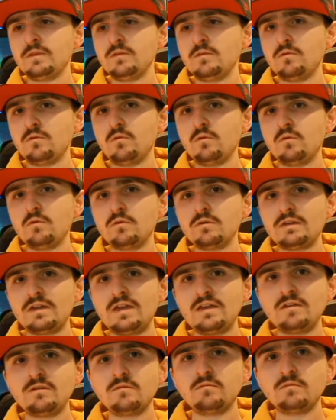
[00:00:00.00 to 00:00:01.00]
or get
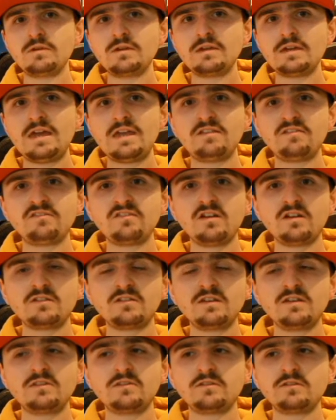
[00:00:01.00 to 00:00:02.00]
getting sucked
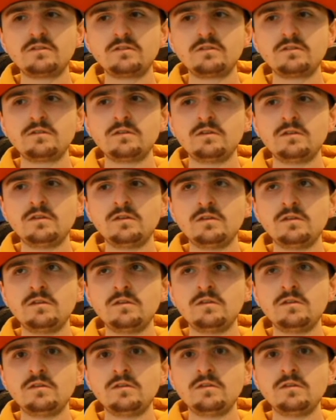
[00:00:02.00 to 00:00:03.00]
into
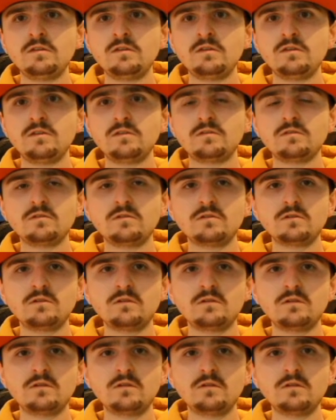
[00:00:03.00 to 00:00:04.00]

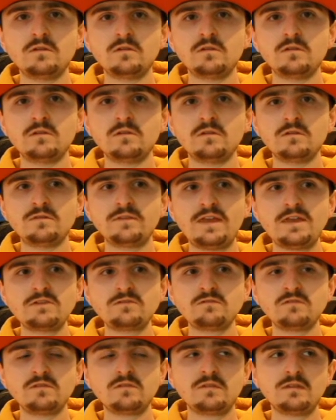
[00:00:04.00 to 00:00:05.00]
to
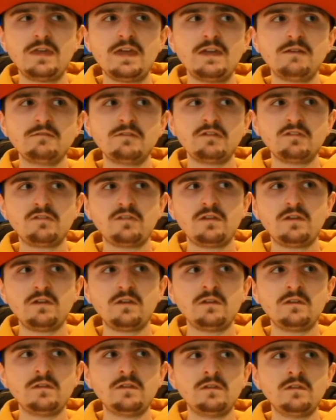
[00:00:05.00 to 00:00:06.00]
Danger areas that
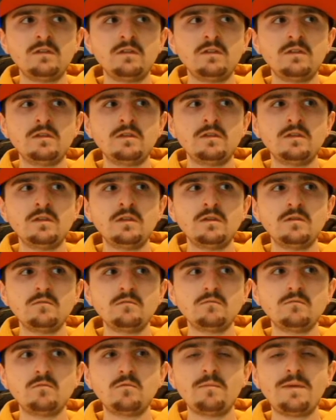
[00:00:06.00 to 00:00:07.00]

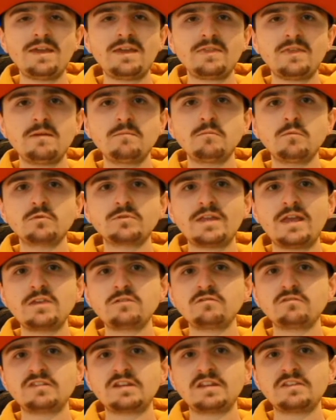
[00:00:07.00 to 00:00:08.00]
will make them more
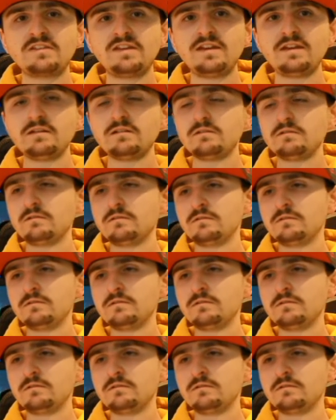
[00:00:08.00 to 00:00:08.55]
dangerous in attack.